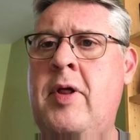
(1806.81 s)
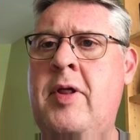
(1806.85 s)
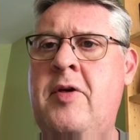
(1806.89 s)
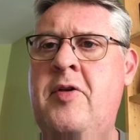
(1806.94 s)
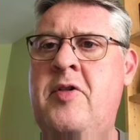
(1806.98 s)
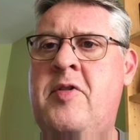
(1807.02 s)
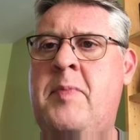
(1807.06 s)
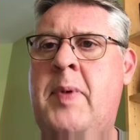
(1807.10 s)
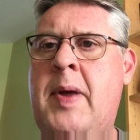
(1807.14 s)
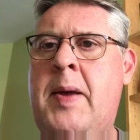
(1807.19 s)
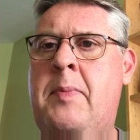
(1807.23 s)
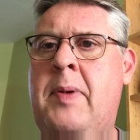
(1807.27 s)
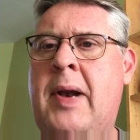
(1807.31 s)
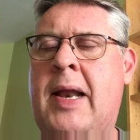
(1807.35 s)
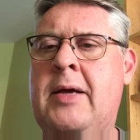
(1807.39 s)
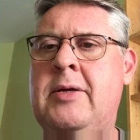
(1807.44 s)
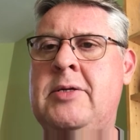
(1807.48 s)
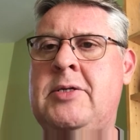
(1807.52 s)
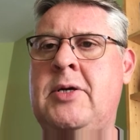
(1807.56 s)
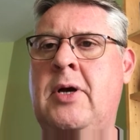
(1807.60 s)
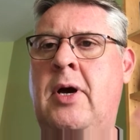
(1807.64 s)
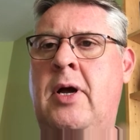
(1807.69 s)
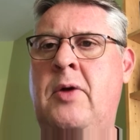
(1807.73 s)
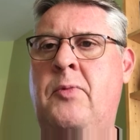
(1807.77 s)
of those people
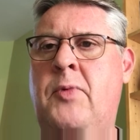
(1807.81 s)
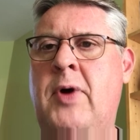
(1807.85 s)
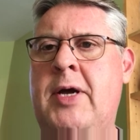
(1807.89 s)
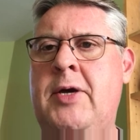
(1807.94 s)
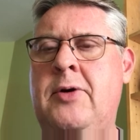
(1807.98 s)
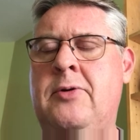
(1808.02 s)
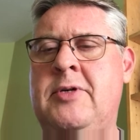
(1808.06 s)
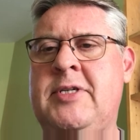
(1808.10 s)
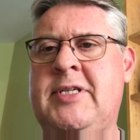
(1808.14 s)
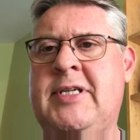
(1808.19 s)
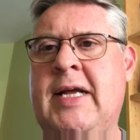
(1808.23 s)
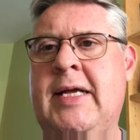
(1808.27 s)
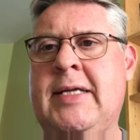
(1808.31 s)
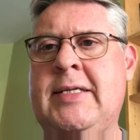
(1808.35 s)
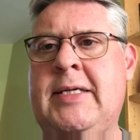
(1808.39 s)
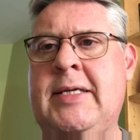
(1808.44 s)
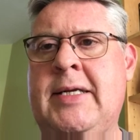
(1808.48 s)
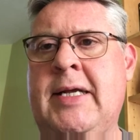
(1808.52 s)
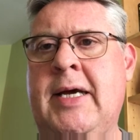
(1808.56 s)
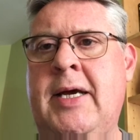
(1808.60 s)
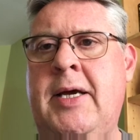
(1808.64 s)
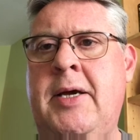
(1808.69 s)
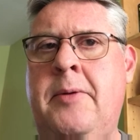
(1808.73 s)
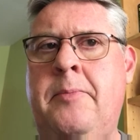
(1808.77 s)
outside of where you're sat
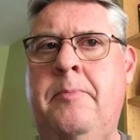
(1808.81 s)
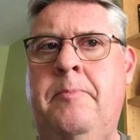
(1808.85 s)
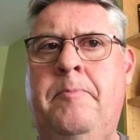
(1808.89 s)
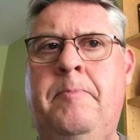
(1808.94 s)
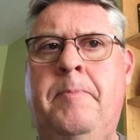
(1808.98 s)
today.